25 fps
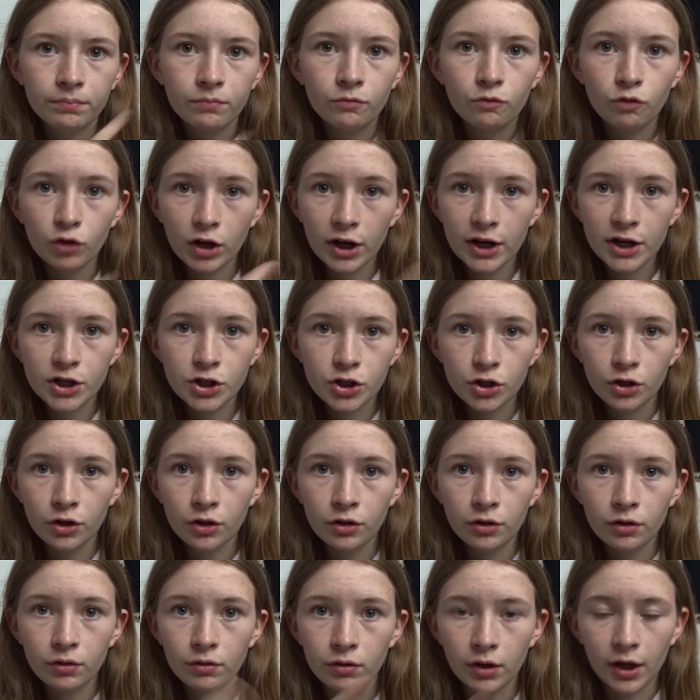
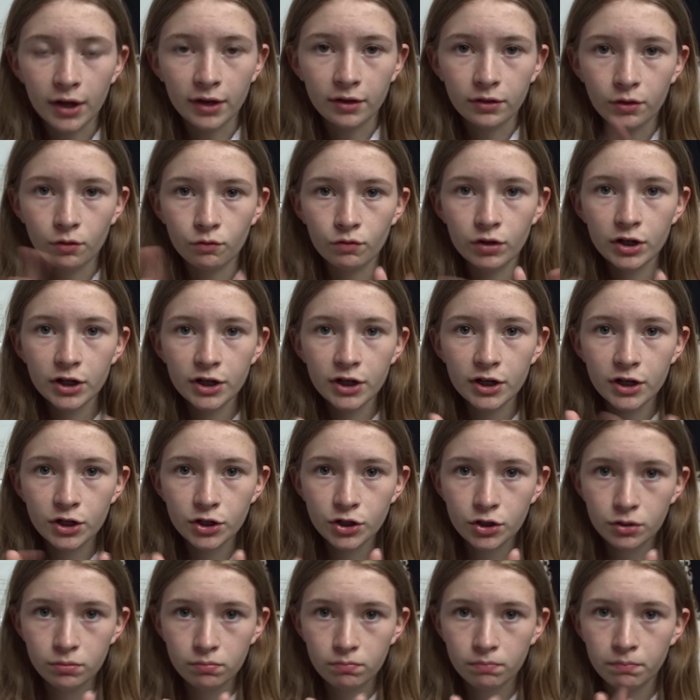religion, like
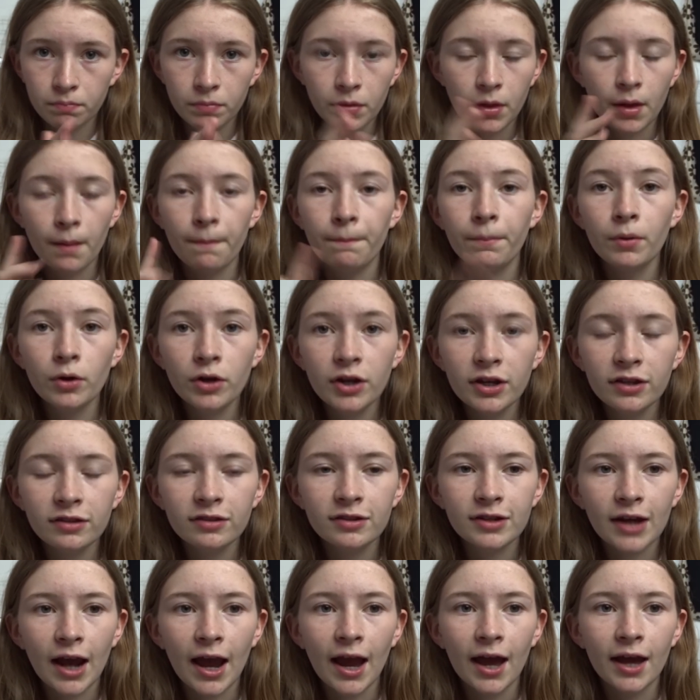the
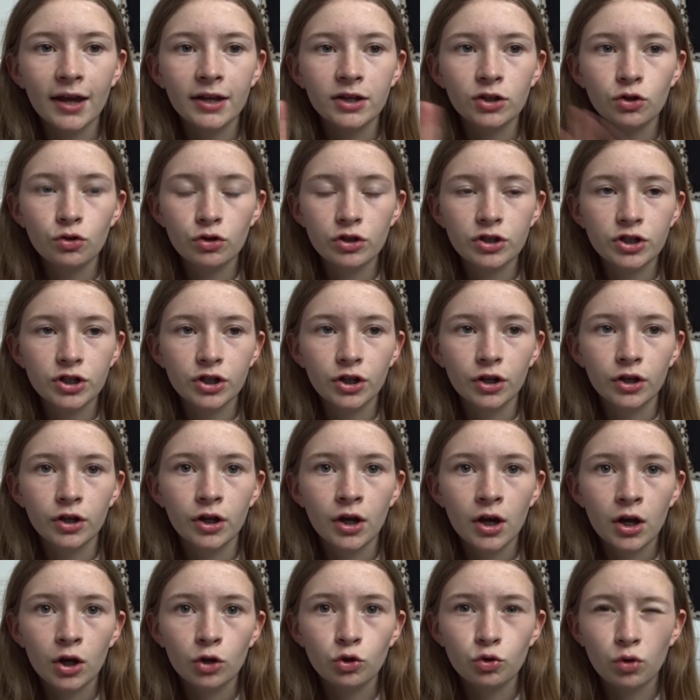Buddhist and Christian
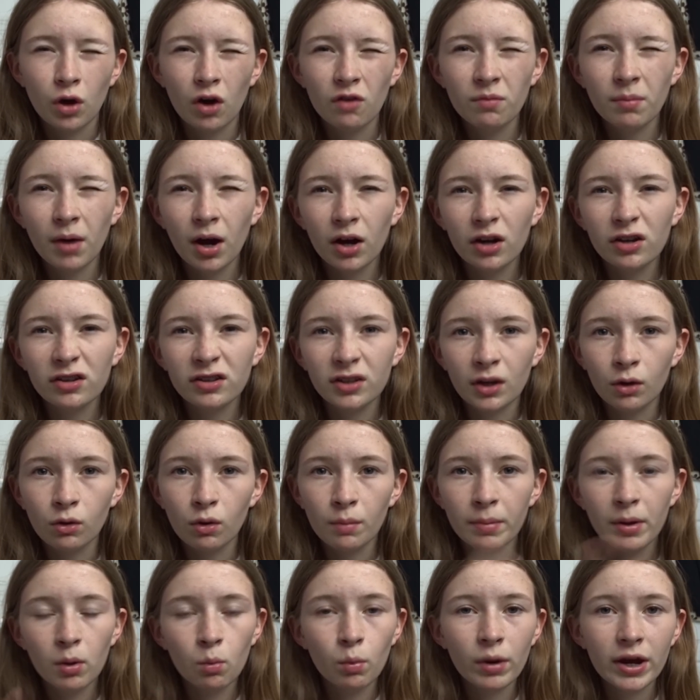12 markers that were
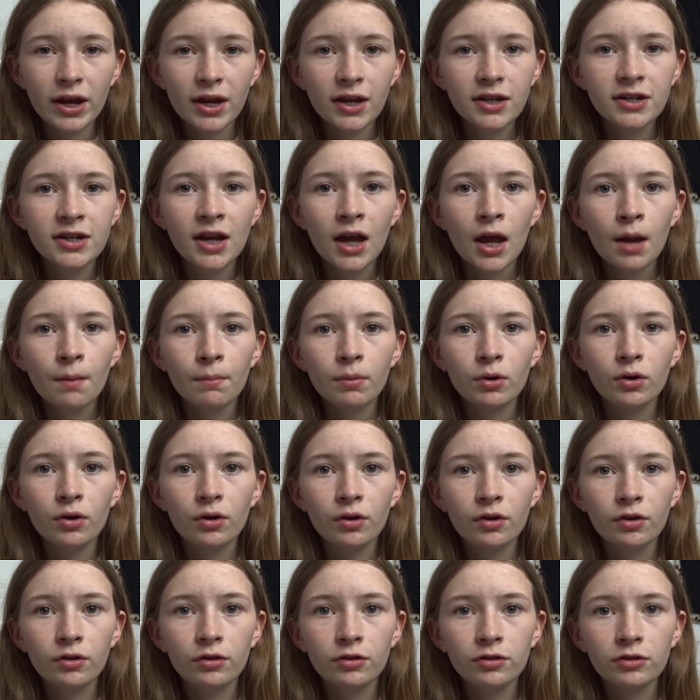a bit weird,
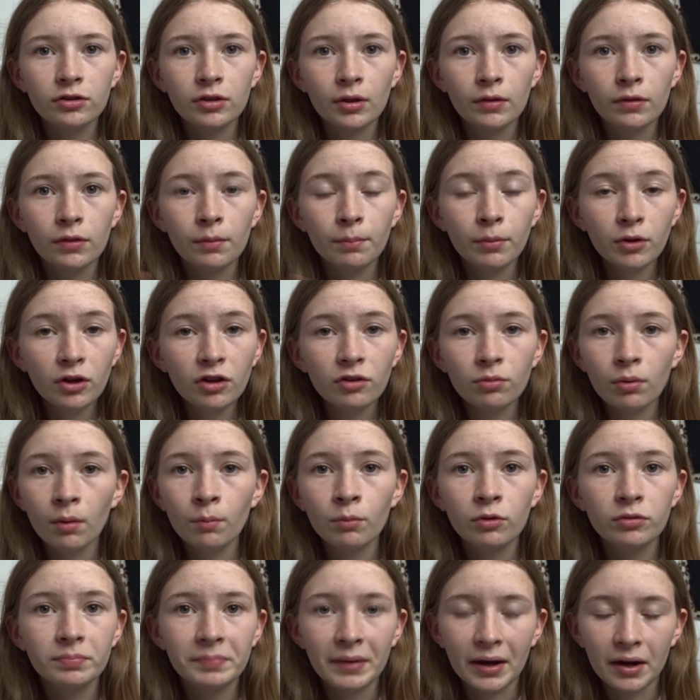because the Buddhist
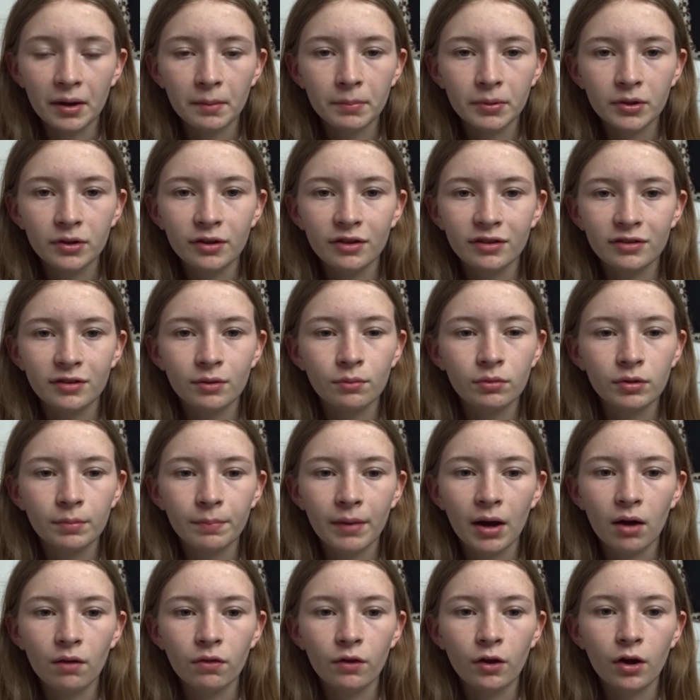one was better because it was
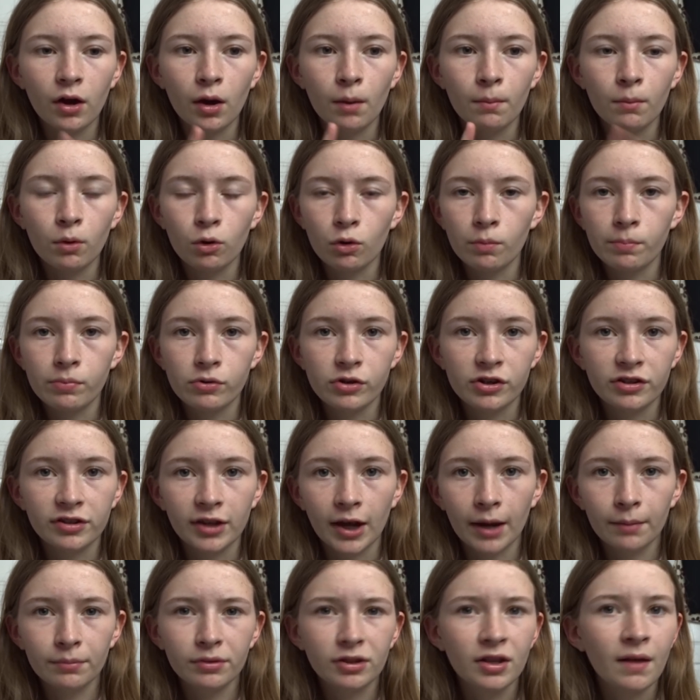about the moral
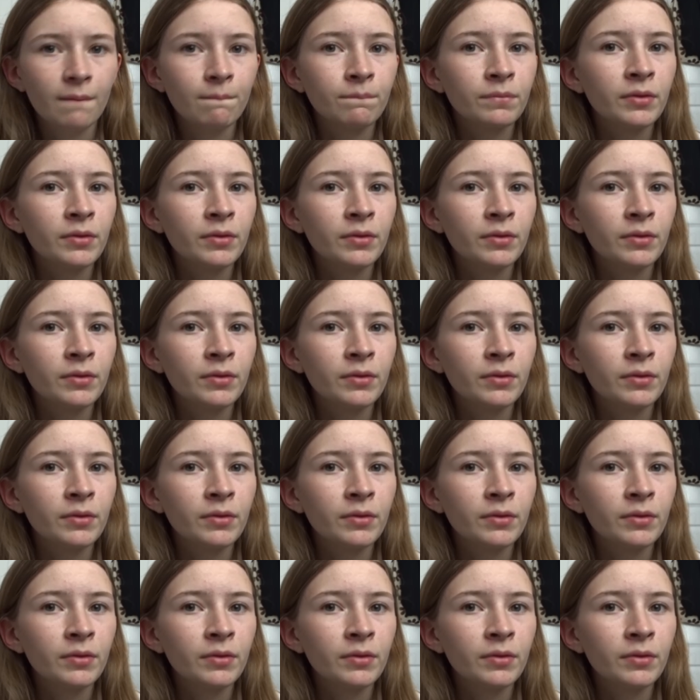precepts.